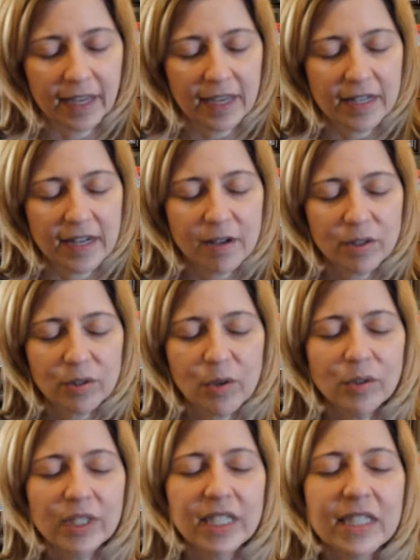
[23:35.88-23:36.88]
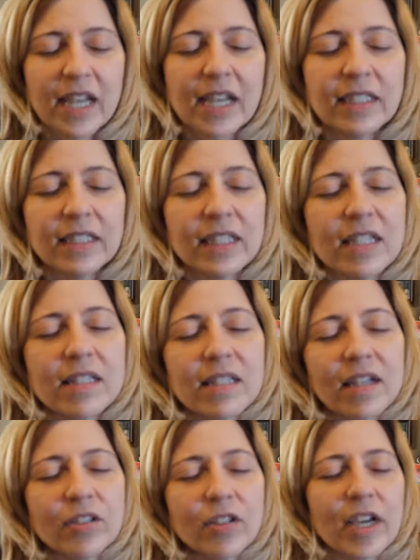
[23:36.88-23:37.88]
Now, slowly and silently
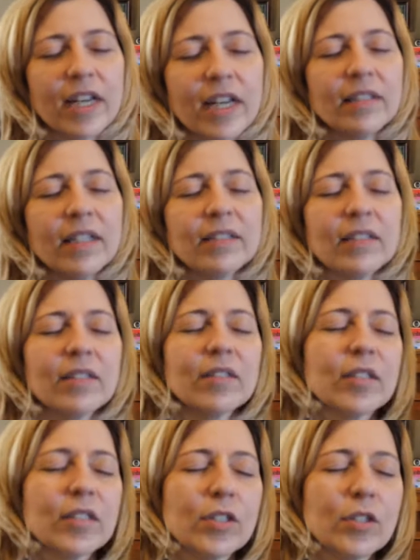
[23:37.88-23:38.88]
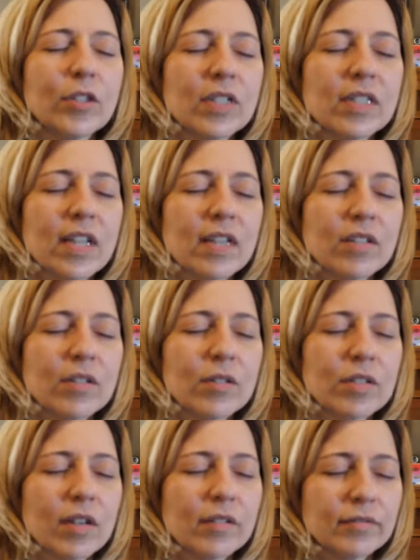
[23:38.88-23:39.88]
inside your head, I'd like you to say to
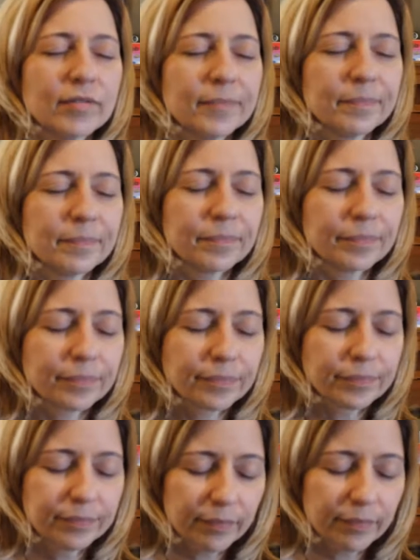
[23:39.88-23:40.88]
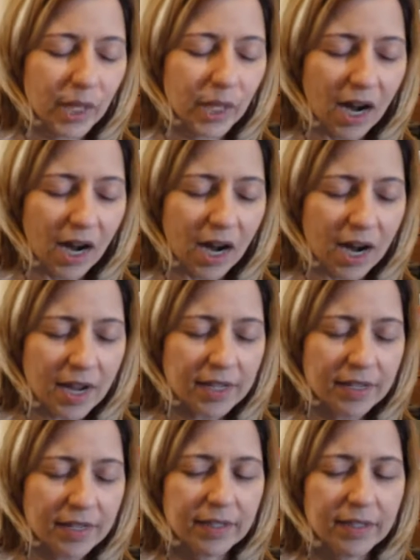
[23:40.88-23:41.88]
yourself,
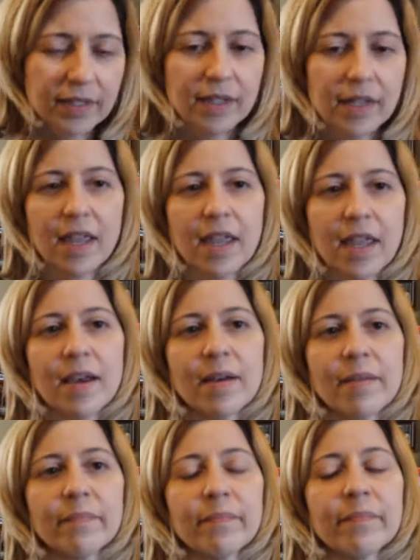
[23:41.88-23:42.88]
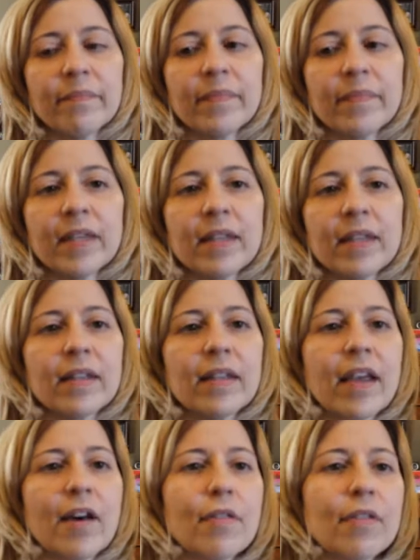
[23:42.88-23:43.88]
I am
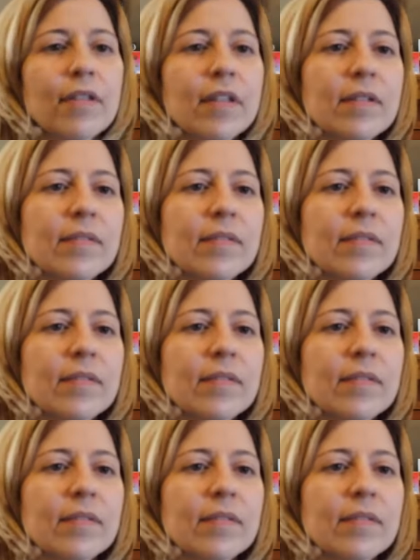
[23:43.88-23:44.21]
healthy.